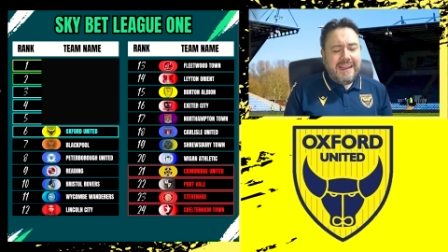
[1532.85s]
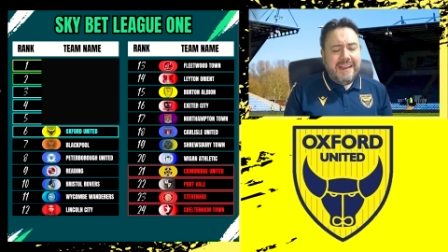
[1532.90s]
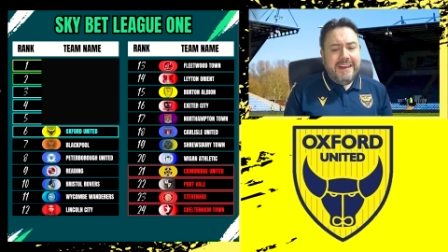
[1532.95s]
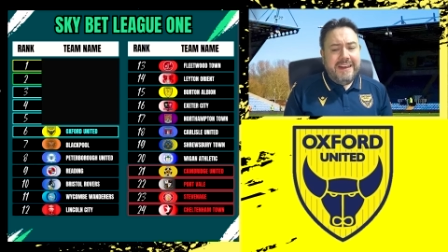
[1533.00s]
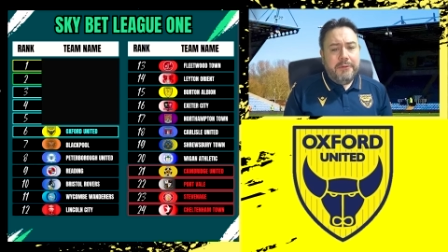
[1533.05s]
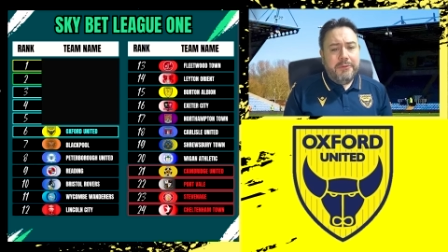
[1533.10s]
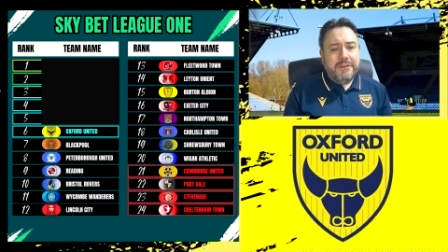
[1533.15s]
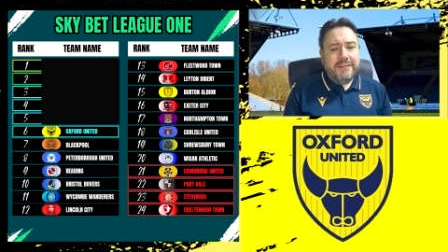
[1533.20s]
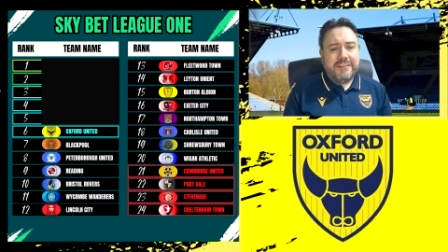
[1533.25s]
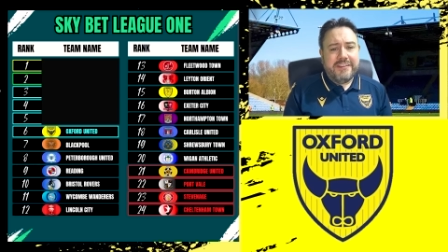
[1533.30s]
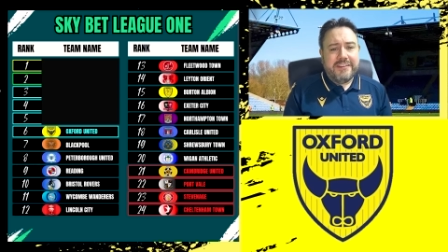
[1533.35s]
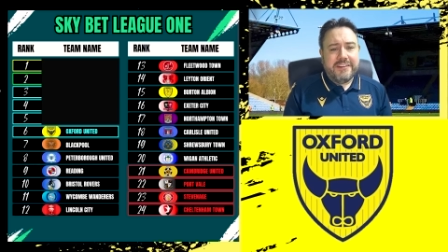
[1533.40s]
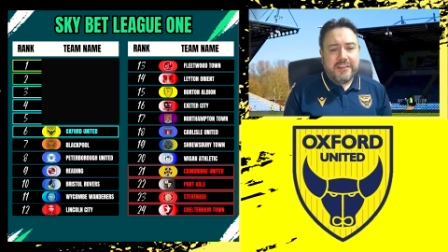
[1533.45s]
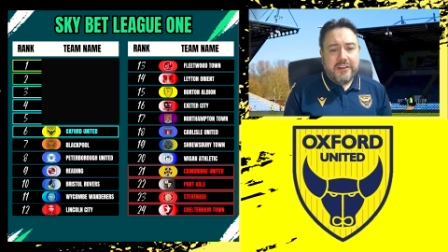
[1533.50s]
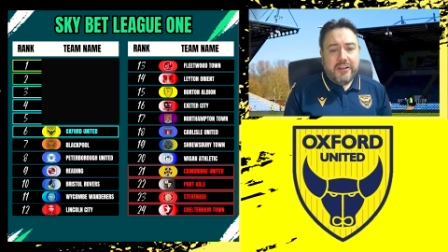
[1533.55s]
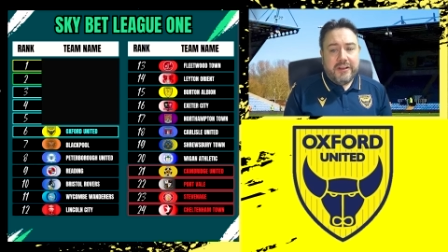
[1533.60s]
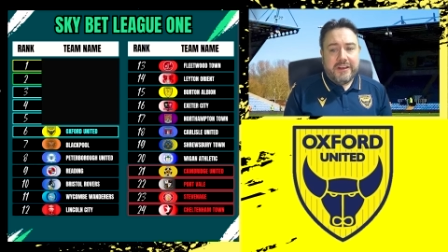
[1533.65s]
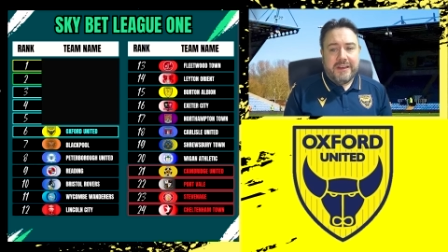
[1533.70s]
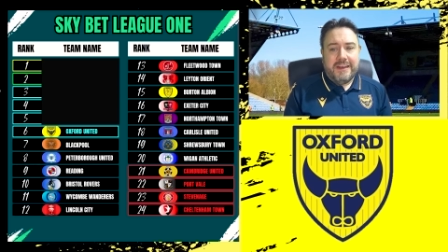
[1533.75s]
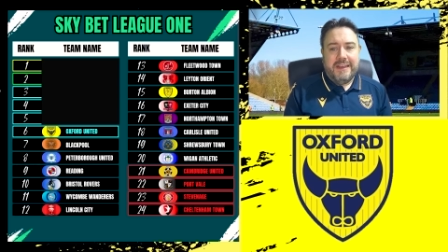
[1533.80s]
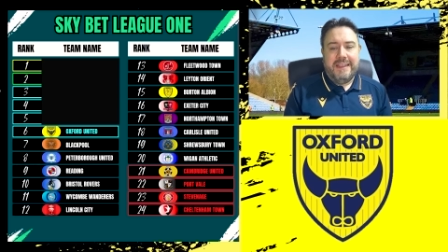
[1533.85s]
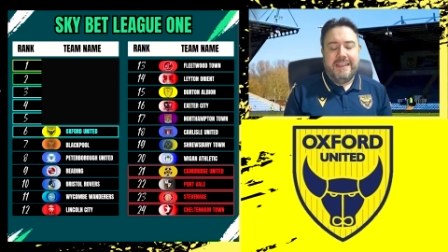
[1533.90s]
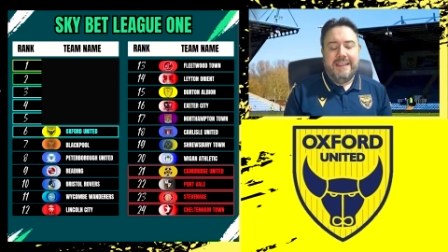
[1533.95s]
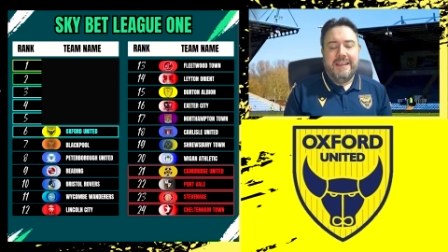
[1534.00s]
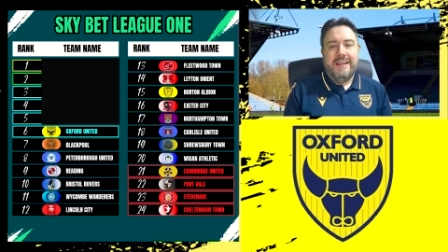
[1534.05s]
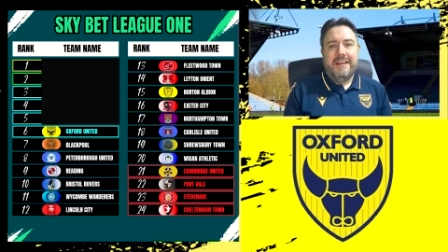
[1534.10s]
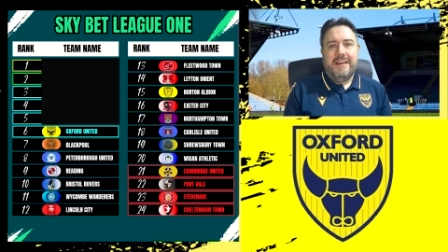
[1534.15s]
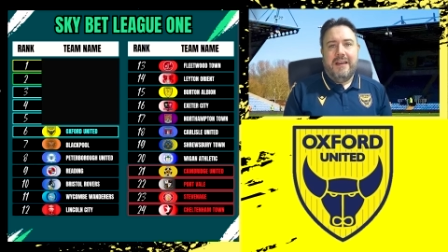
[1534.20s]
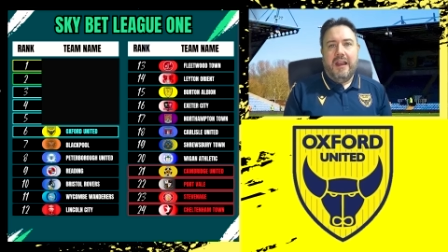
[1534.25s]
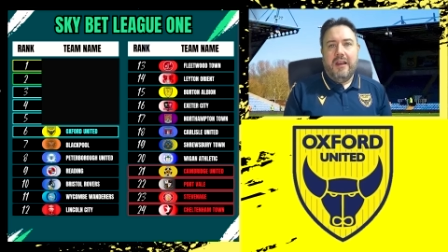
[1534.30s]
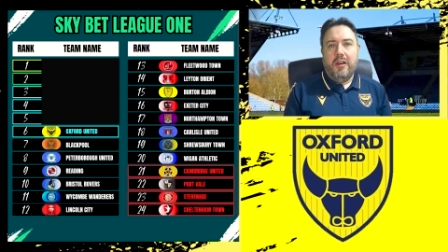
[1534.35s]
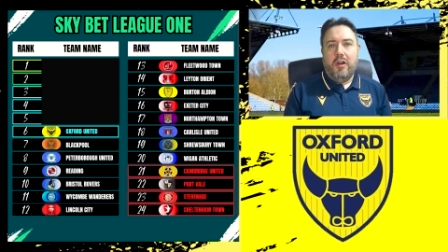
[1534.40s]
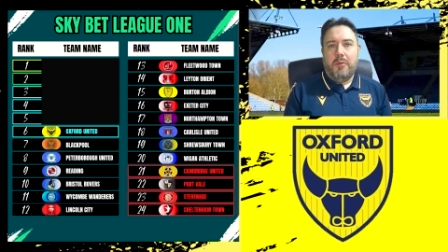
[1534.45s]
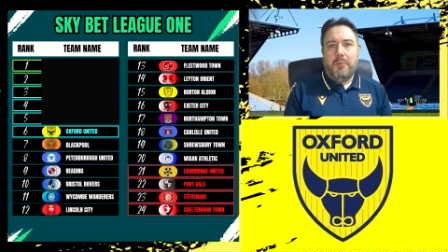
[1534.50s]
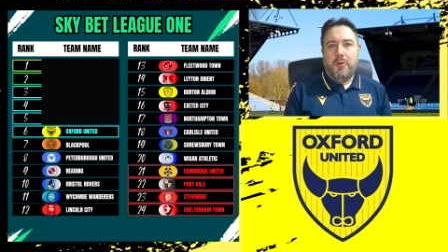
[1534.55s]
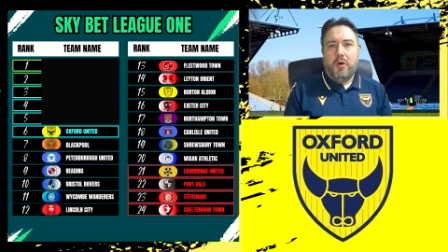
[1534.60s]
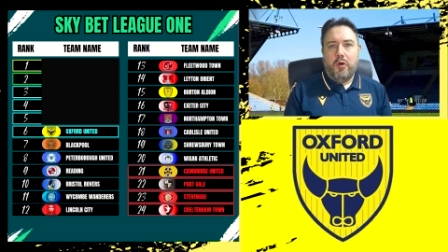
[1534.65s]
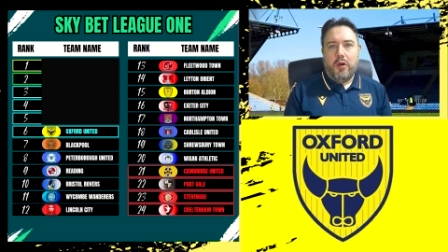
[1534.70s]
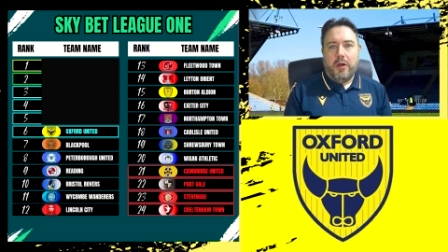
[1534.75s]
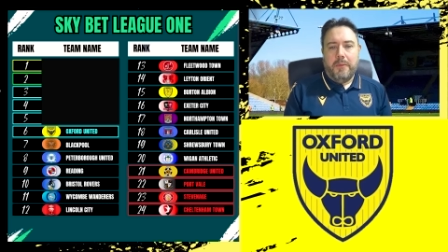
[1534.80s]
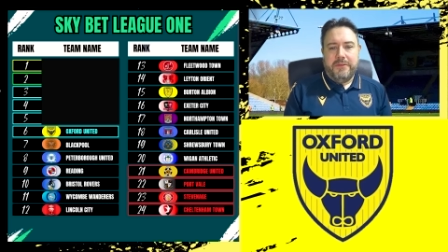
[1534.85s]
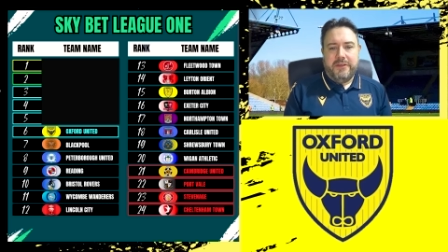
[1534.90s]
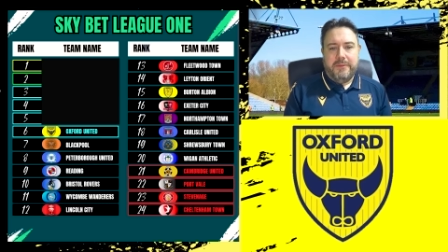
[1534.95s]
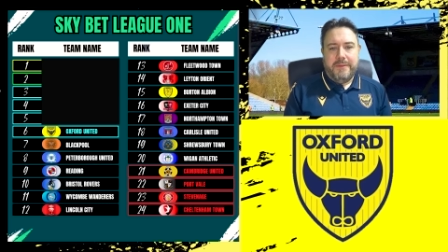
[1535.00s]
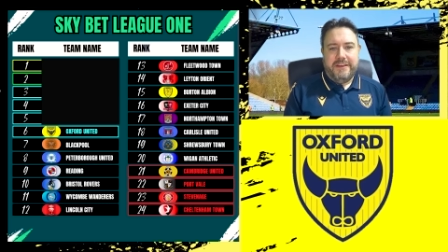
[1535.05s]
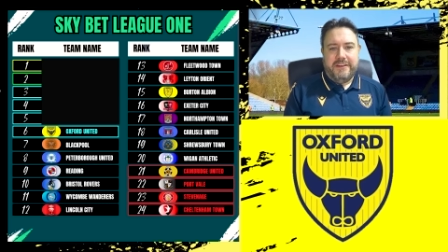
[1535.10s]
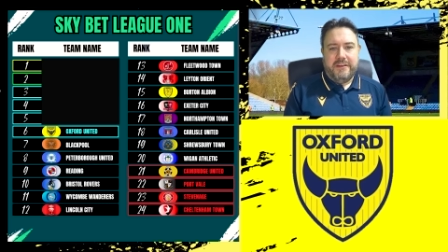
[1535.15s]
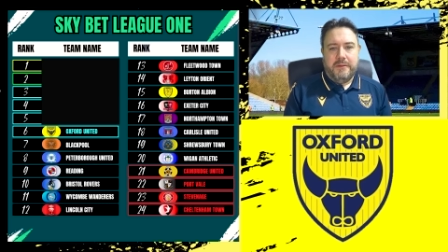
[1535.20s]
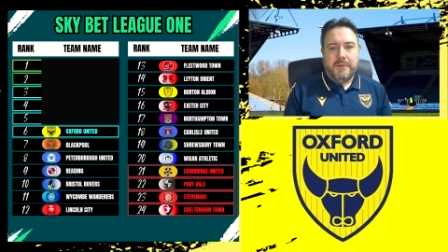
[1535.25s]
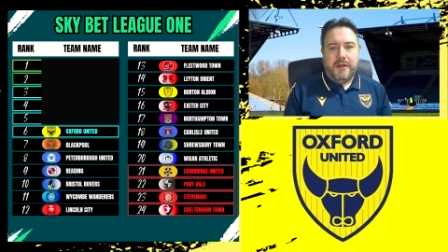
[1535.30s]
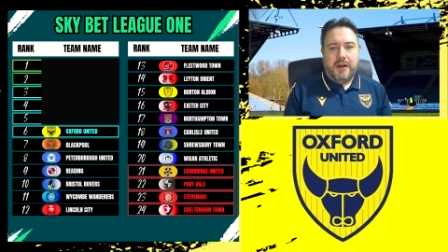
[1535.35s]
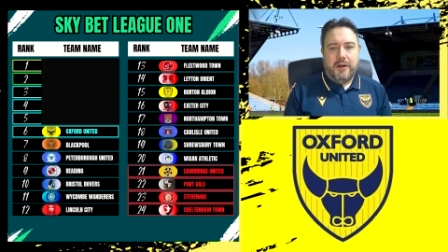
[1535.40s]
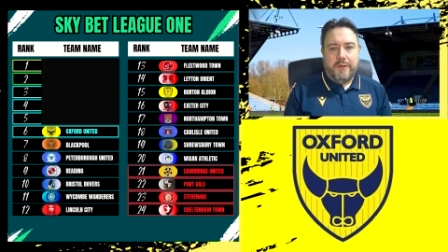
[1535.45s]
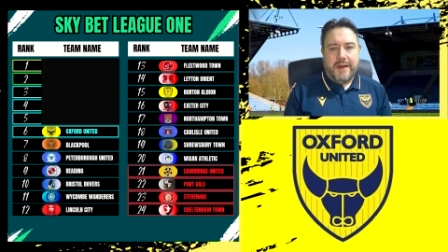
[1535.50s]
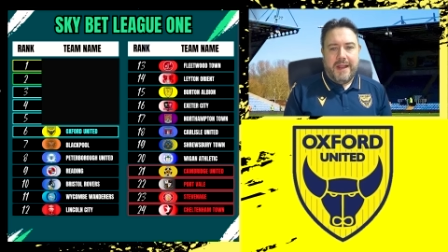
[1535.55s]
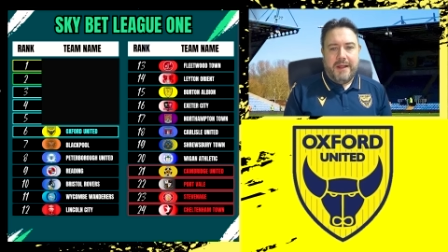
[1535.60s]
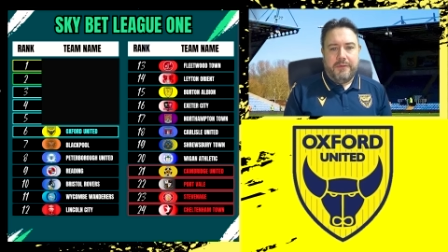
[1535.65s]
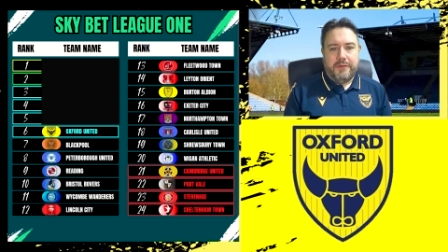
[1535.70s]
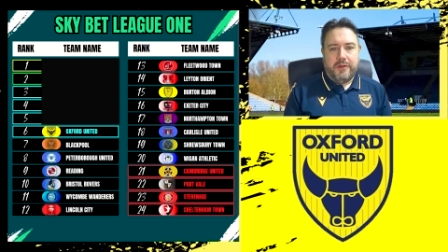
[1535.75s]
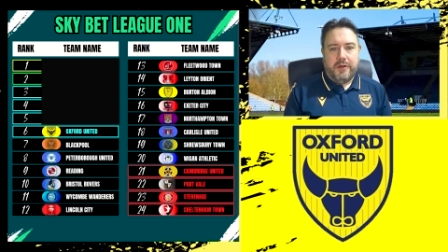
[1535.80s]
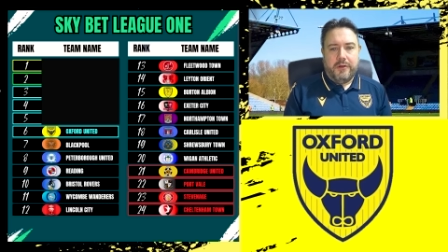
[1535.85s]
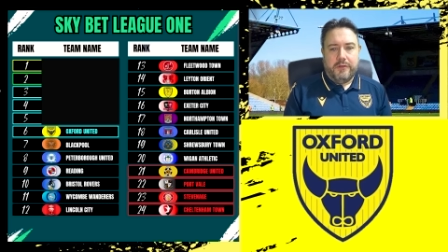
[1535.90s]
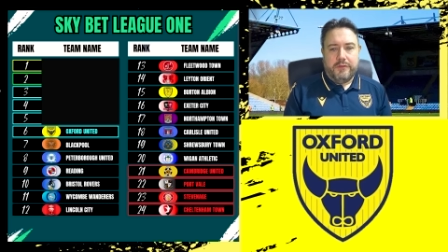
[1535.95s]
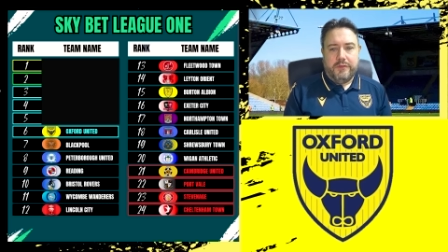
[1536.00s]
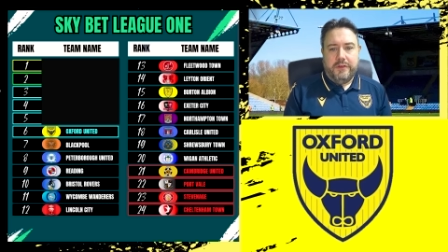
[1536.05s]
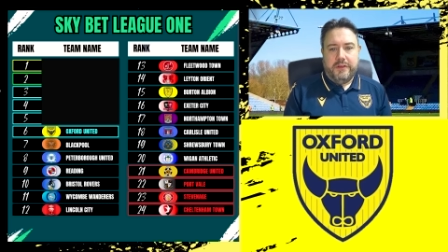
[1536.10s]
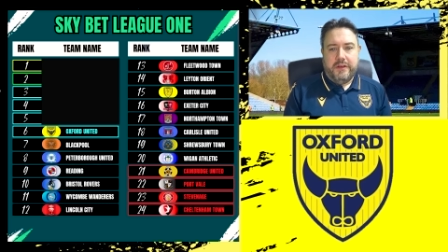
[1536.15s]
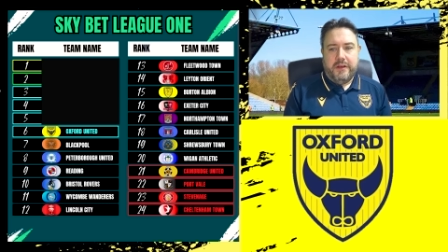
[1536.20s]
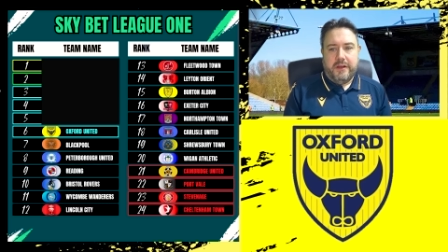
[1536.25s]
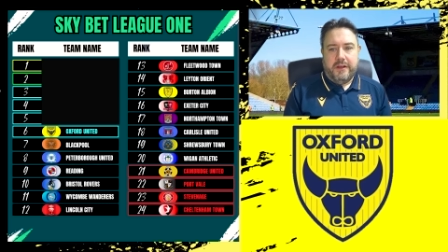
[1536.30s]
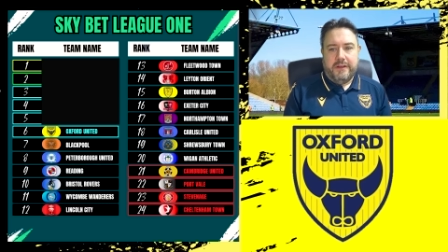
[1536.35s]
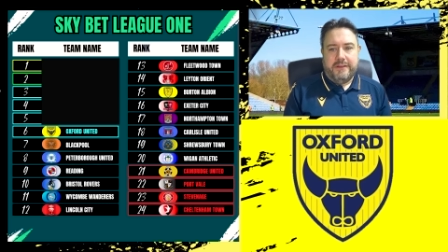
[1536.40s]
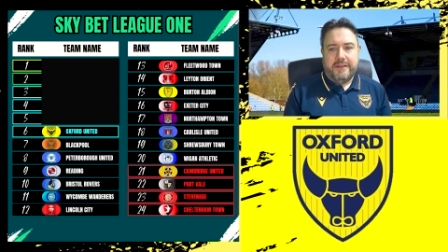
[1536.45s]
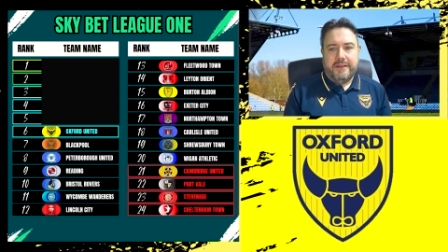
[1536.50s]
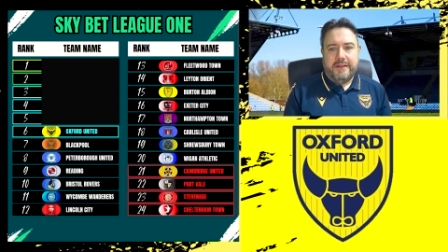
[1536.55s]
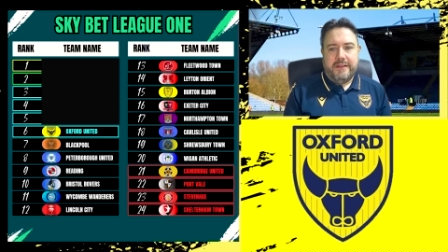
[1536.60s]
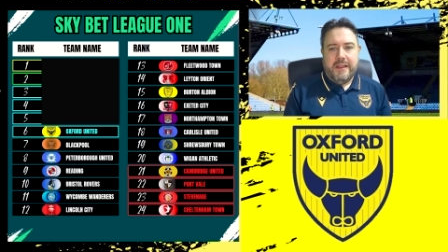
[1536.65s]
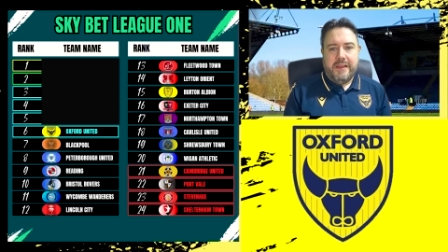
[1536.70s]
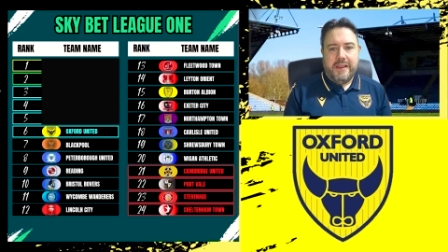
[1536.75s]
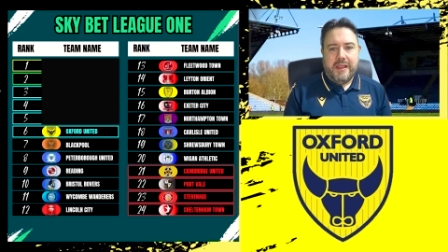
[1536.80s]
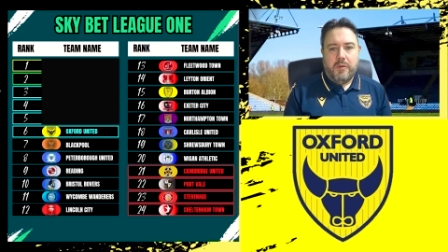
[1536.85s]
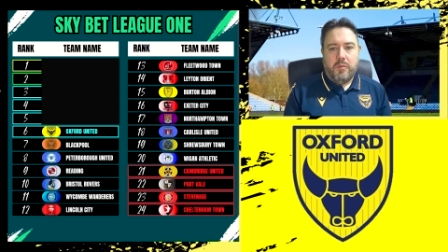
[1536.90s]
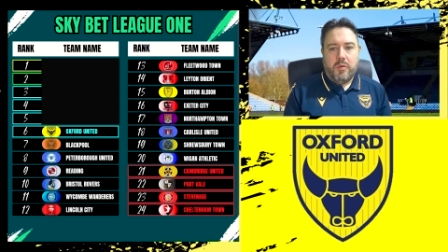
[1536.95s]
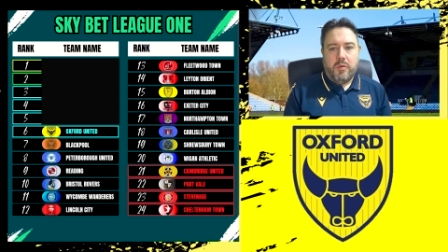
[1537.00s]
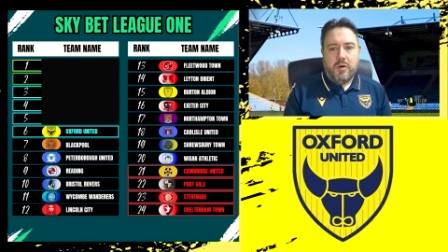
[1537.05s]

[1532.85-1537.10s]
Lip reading: And there is certainly a lot more optimism around Oxford United than there was